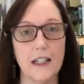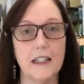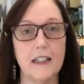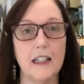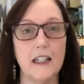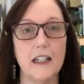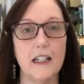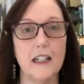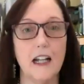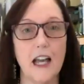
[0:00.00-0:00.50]
And
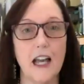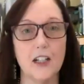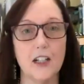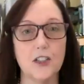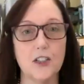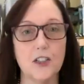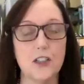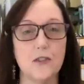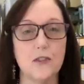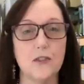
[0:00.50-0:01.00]
then I
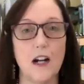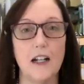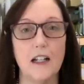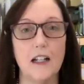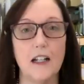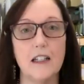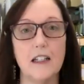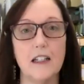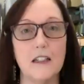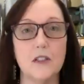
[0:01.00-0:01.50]
actually tried
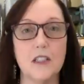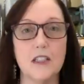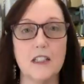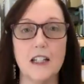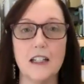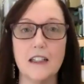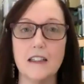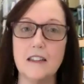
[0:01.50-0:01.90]
it and it was like,